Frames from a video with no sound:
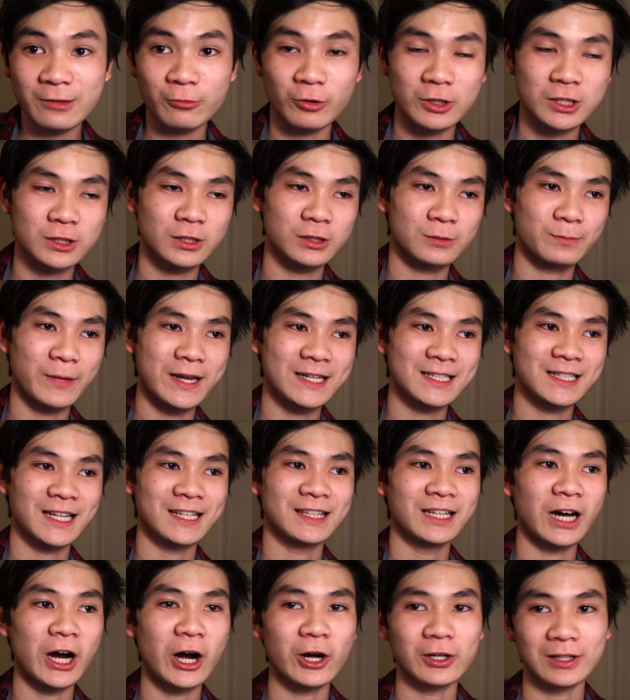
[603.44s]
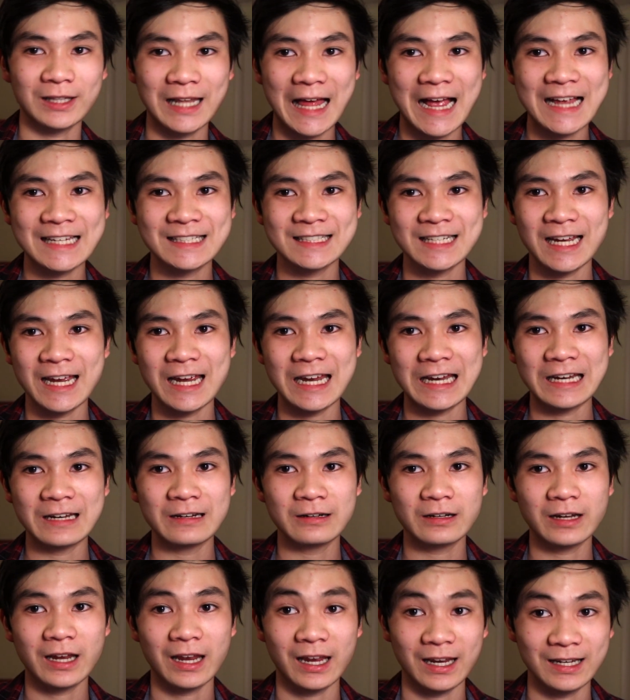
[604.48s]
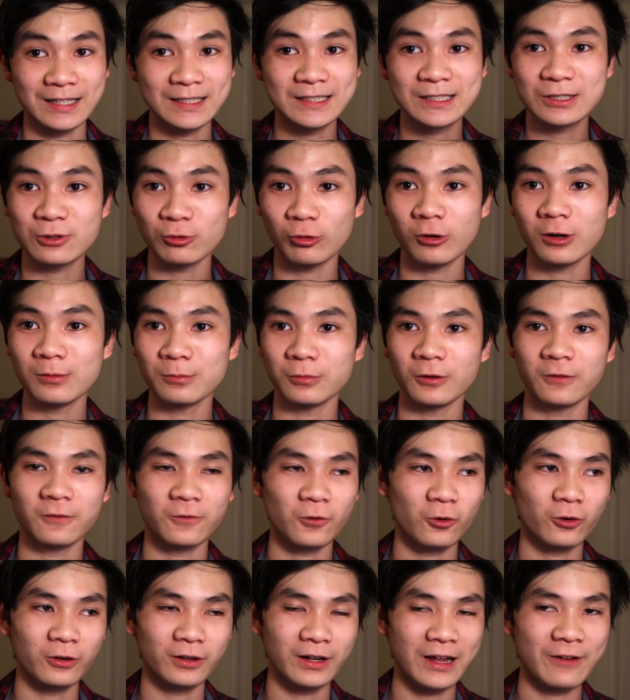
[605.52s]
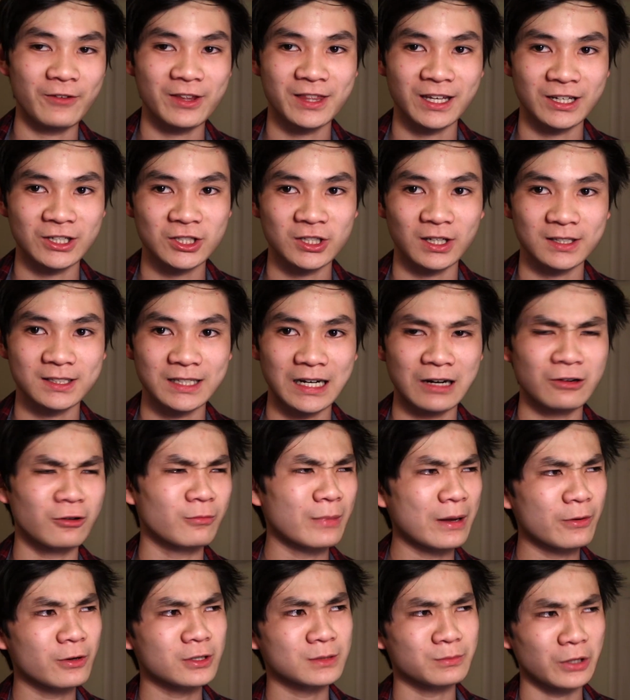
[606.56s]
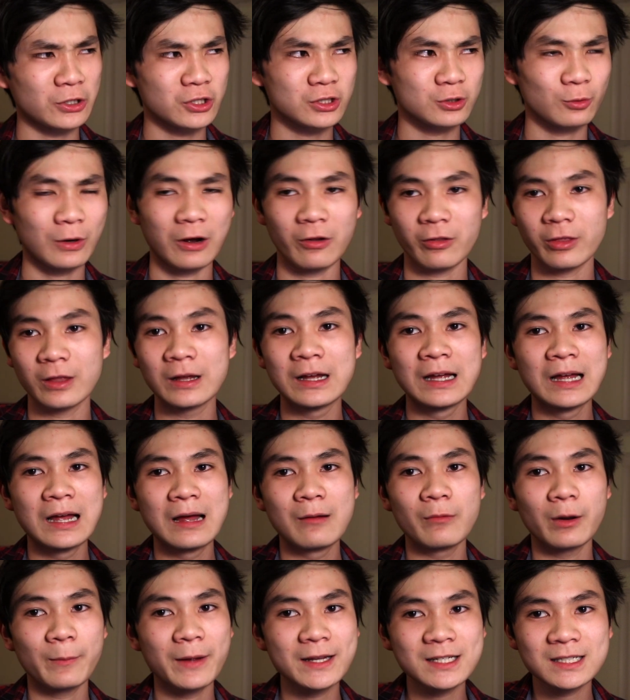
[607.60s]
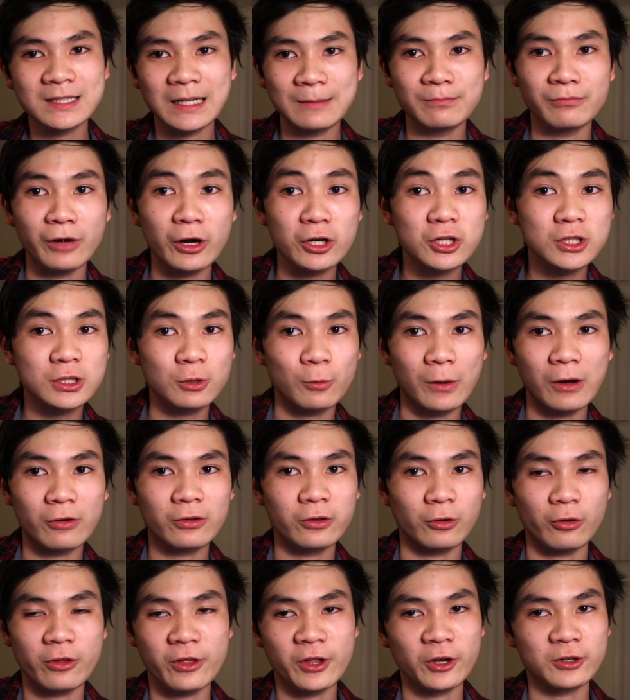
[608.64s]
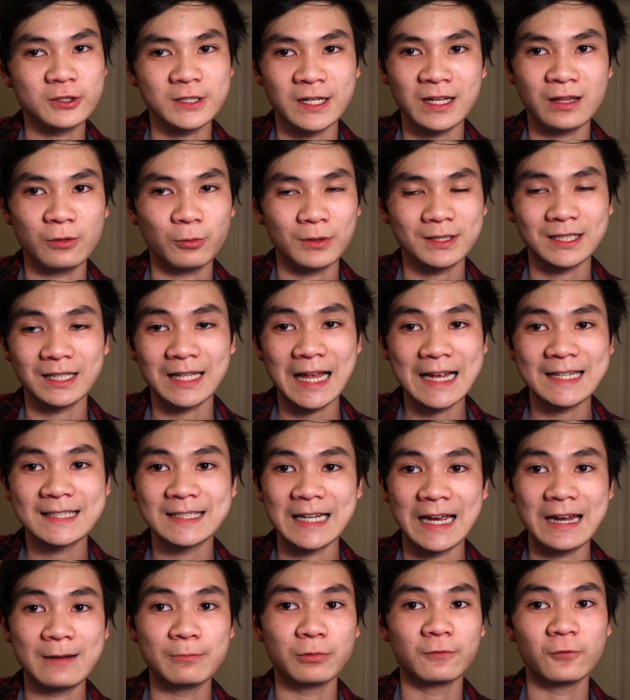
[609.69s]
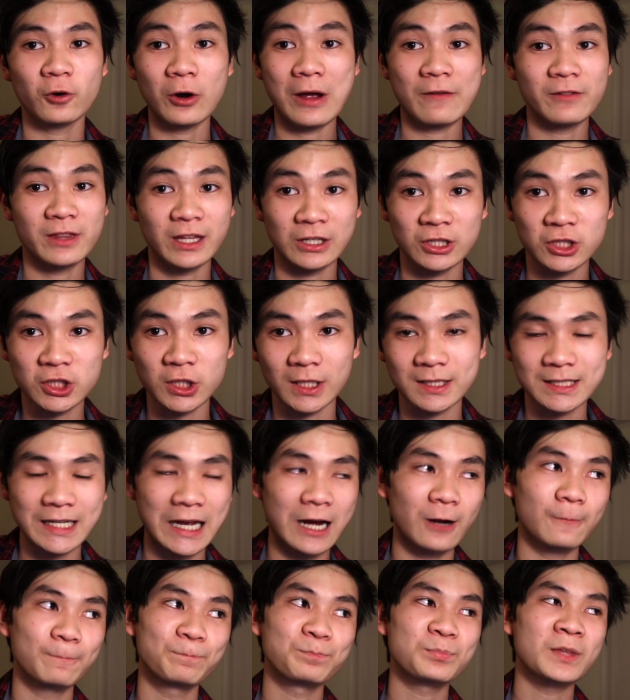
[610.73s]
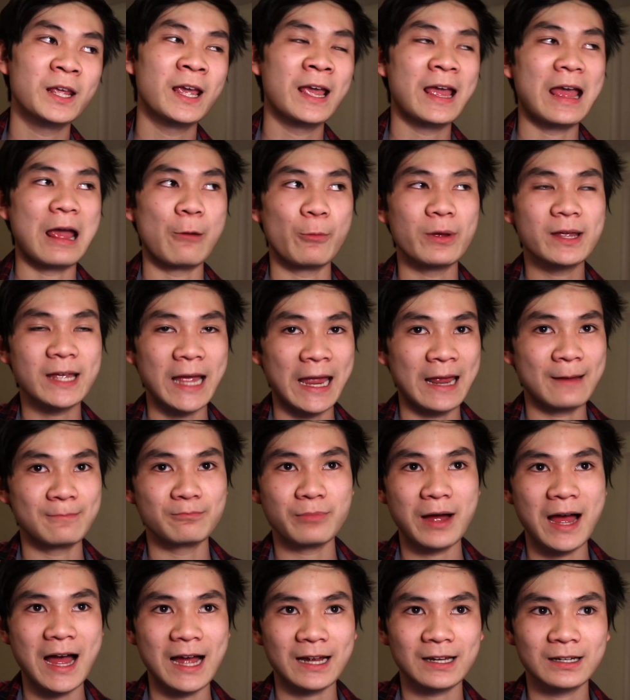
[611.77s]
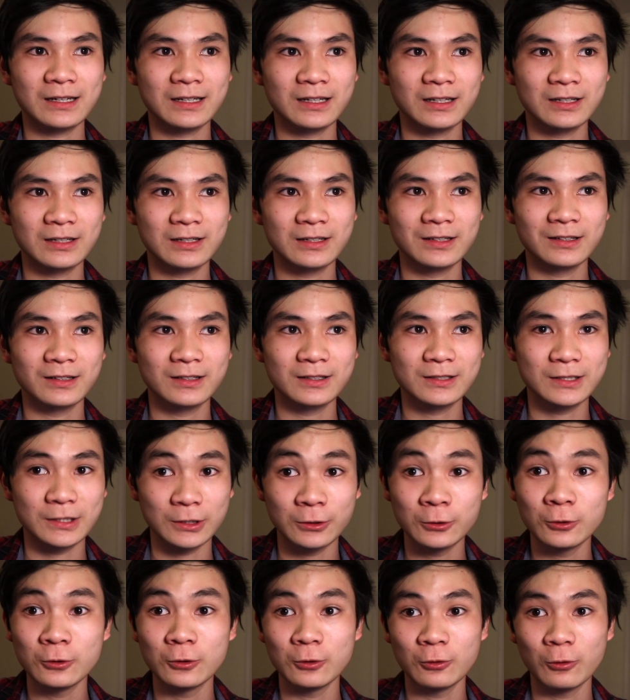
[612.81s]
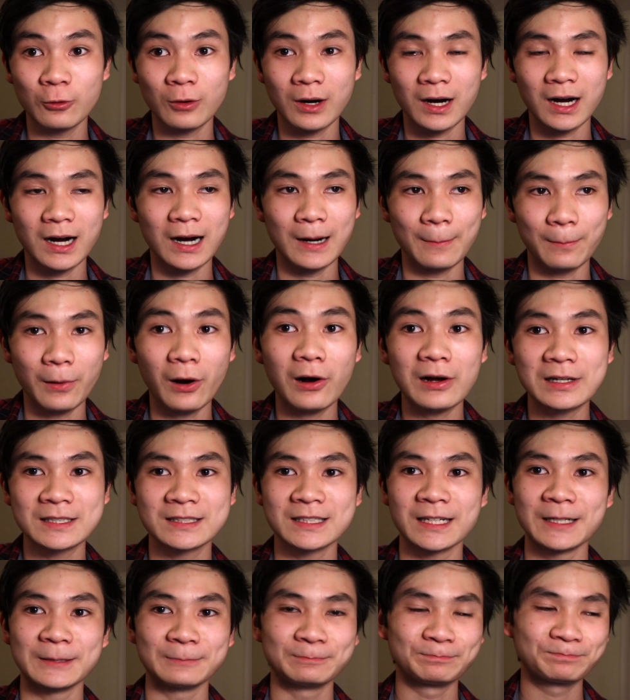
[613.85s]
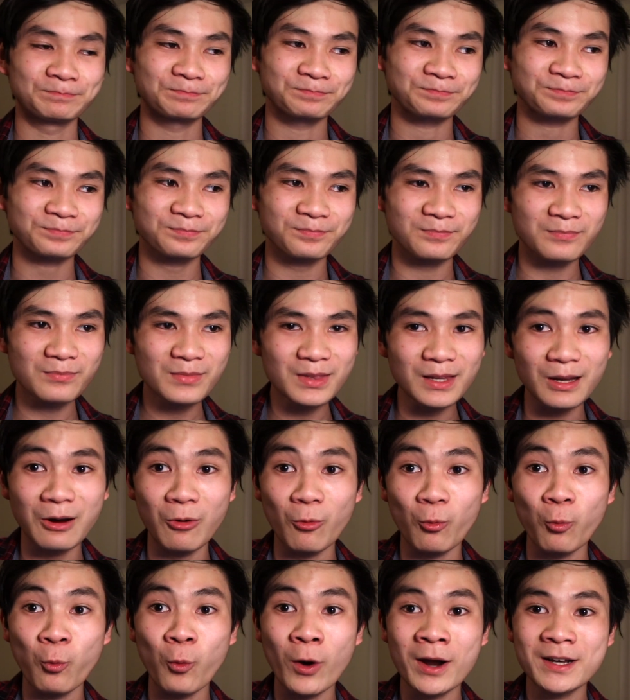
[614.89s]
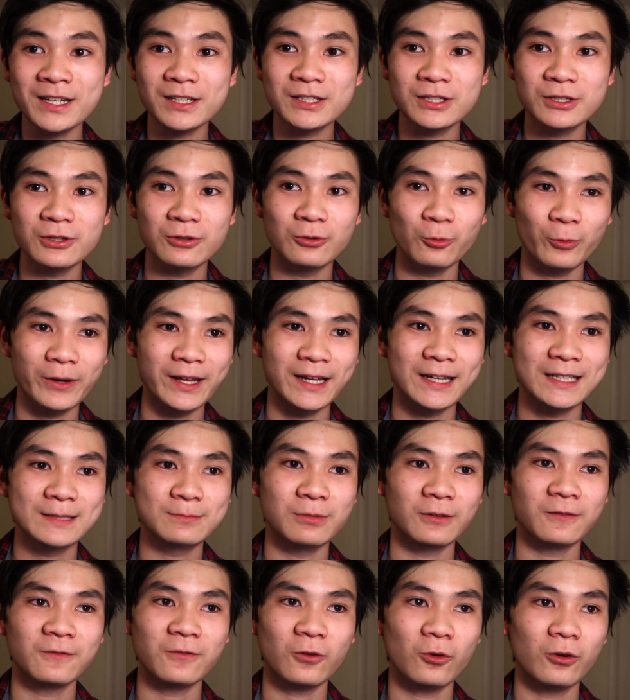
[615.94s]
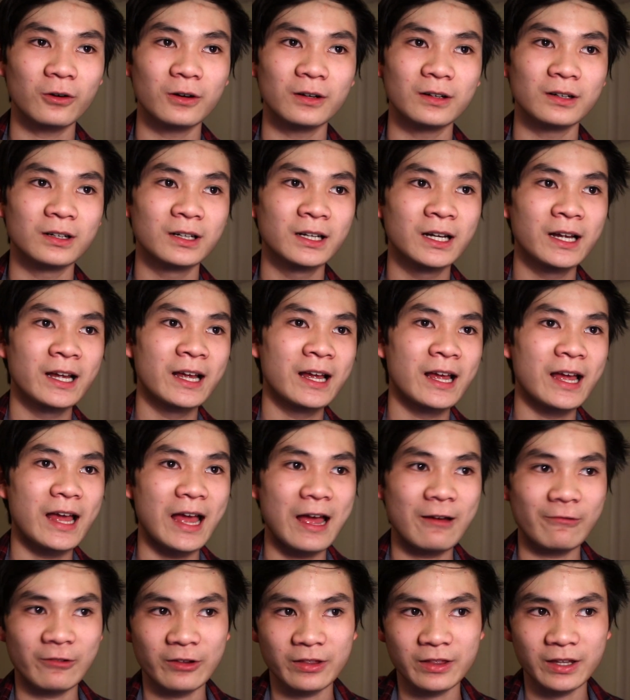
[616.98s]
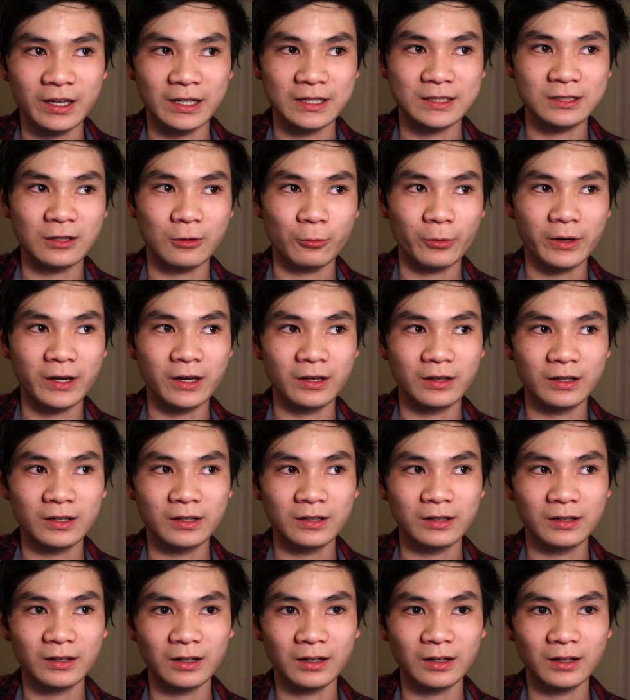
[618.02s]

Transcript: which is basically our last day in school before everything shut down, or maybe it was March 12th. But basically March 12th or 13th was the last day before everything shut down. And we came back to Boston 1 to 2 weeks before everything. So we